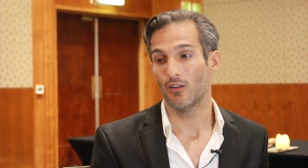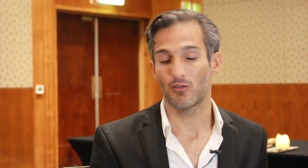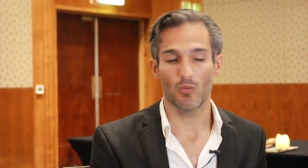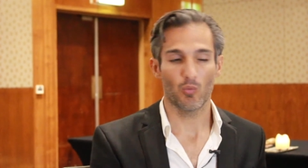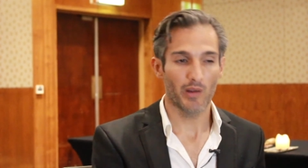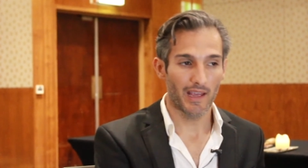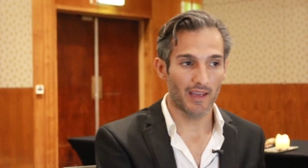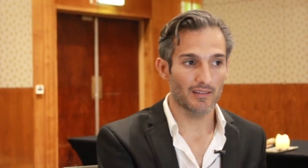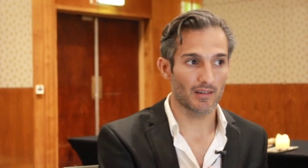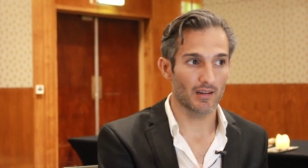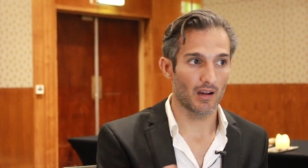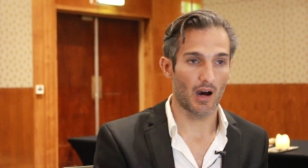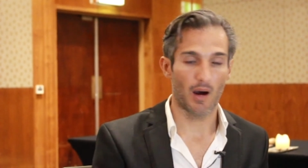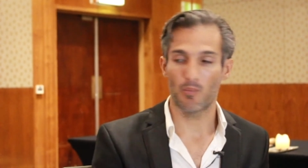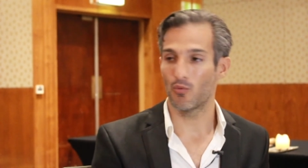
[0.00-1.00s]
So we as
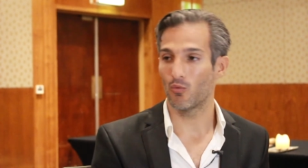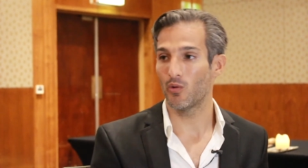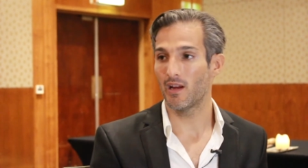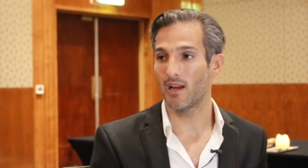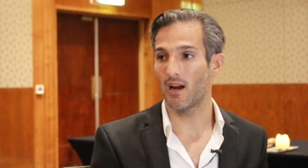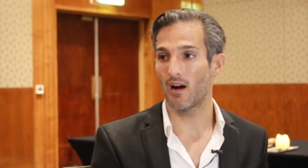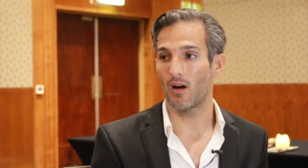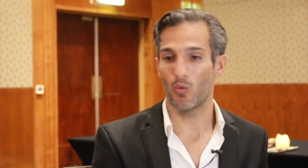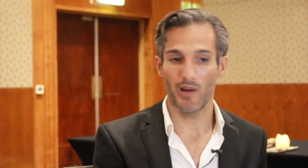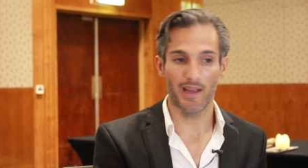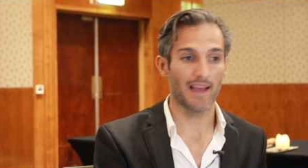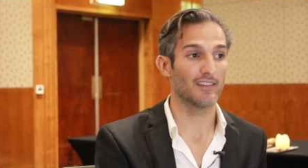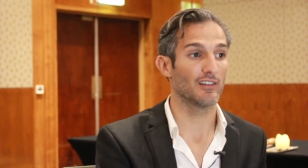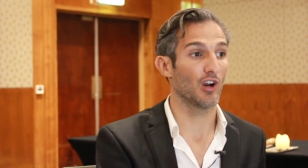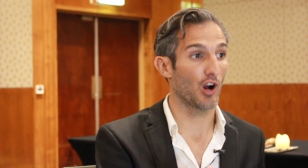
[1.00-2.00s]
the
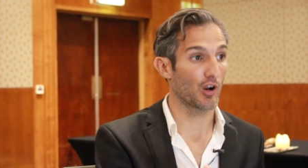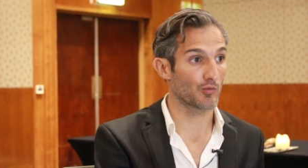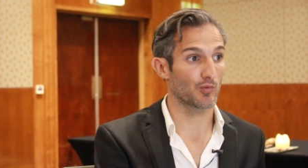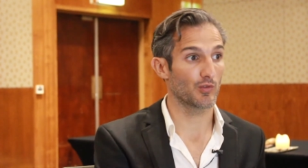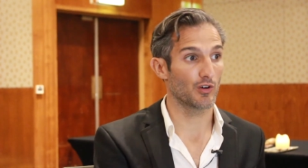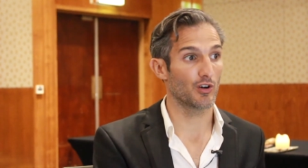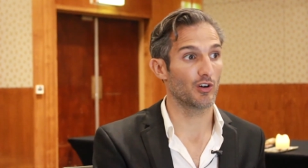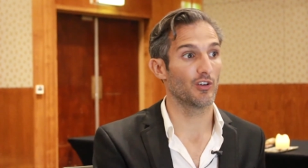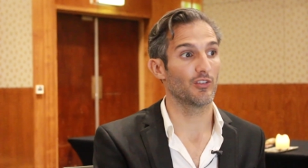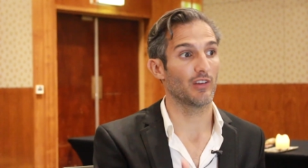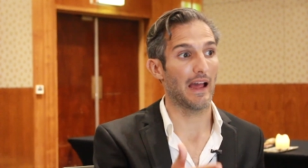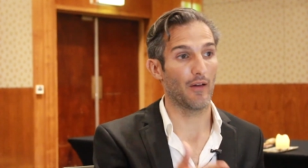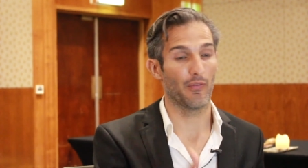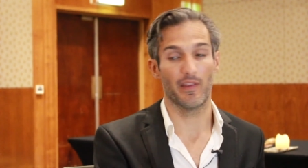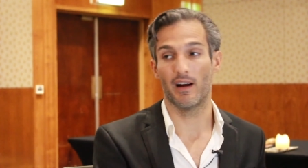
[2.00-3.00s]
entrepreneurs
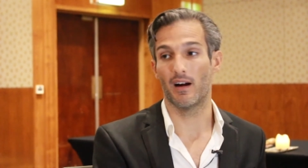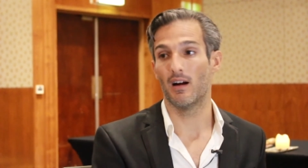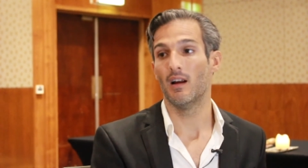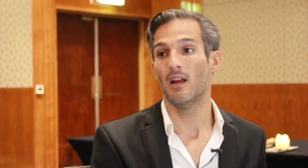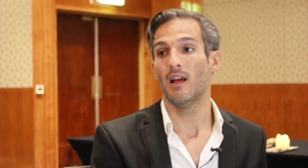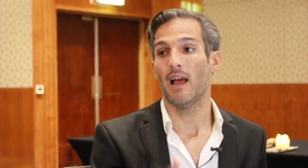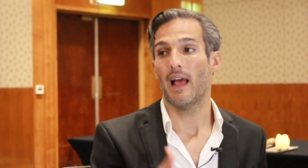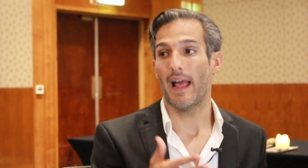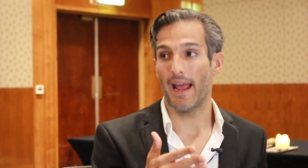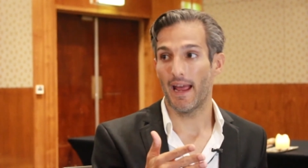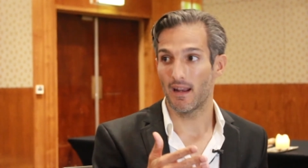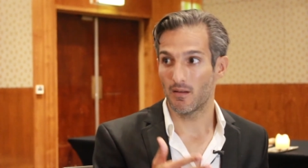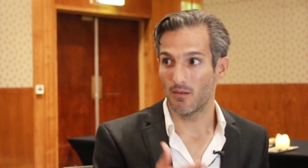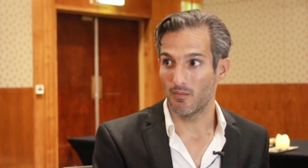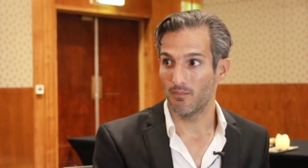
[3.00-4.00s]
out there,
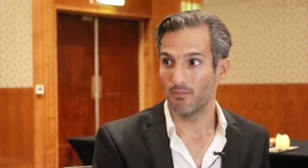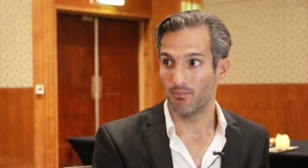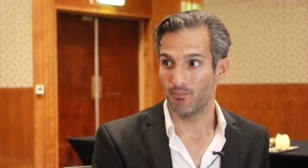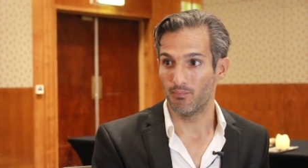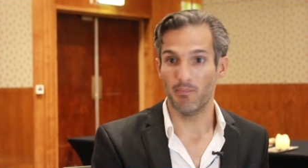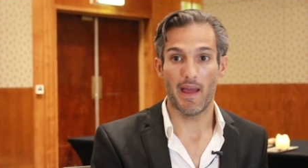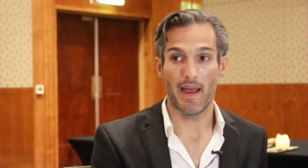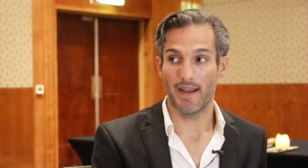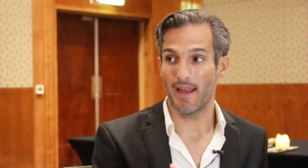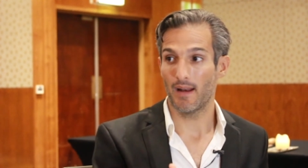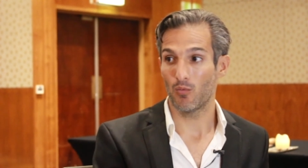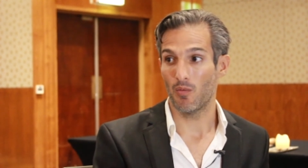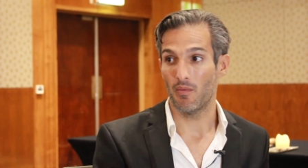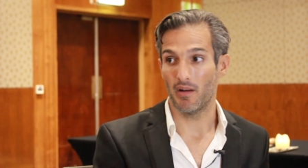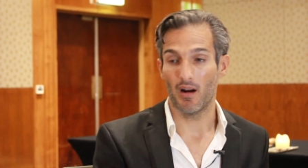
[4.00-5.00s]
and men
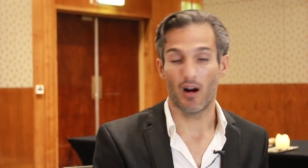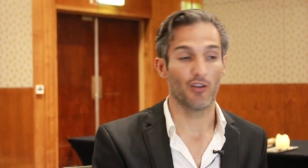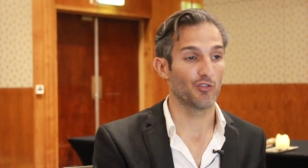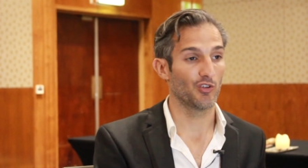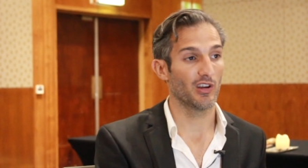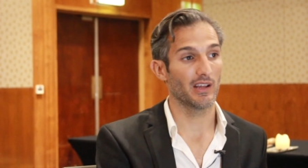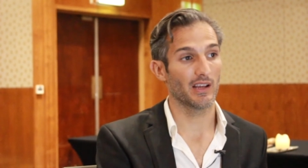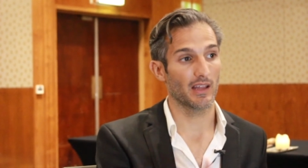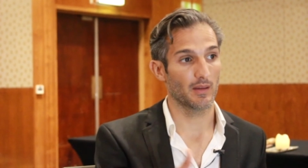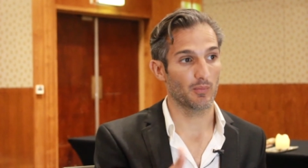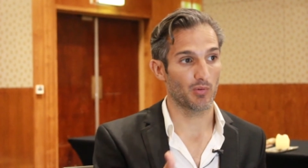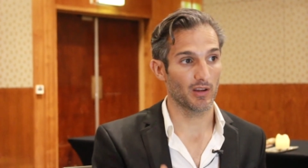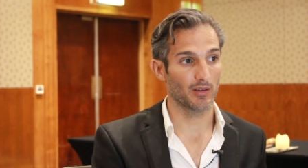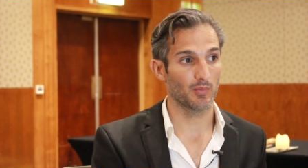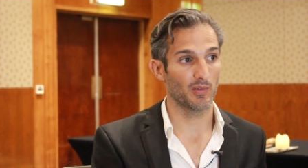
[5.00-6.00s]
and women, are sitting on the
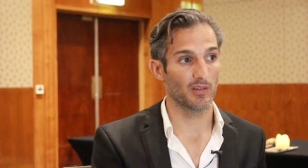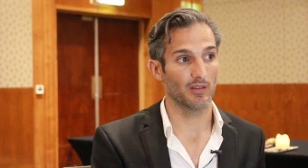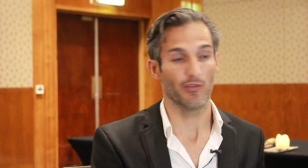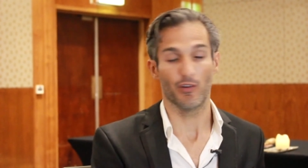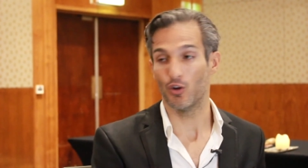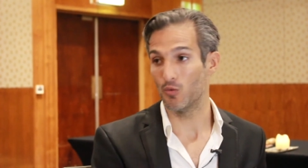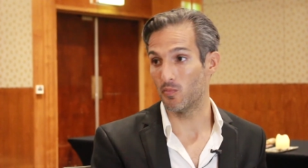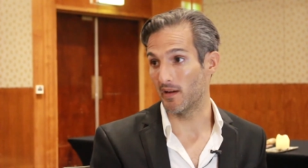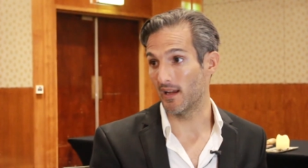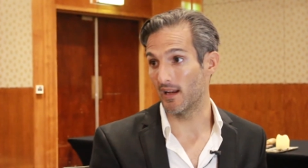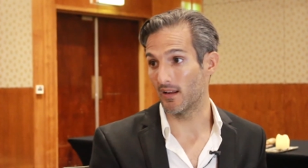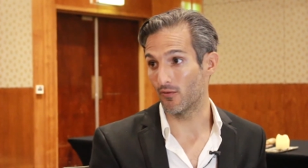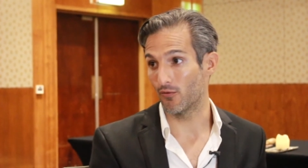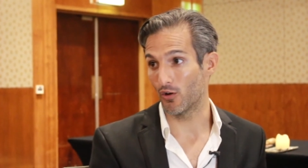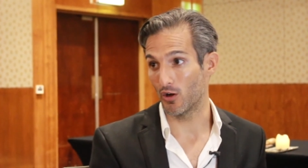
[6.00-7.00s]
precipice of a new
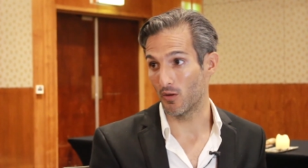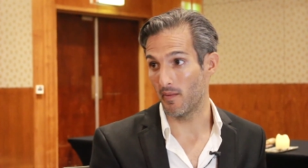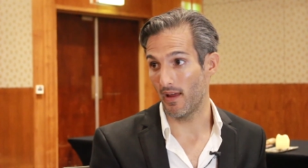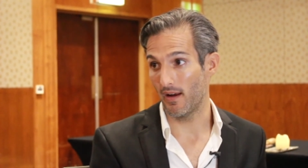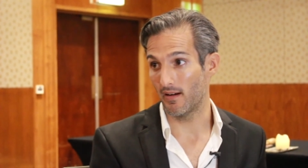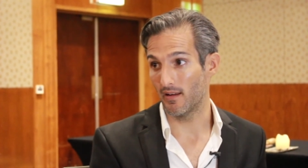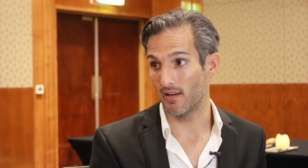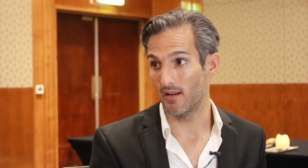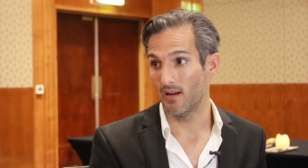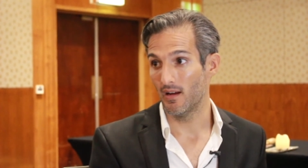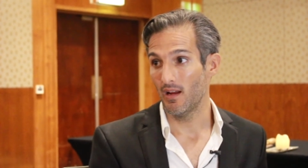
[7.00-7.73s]
beginning for humanity.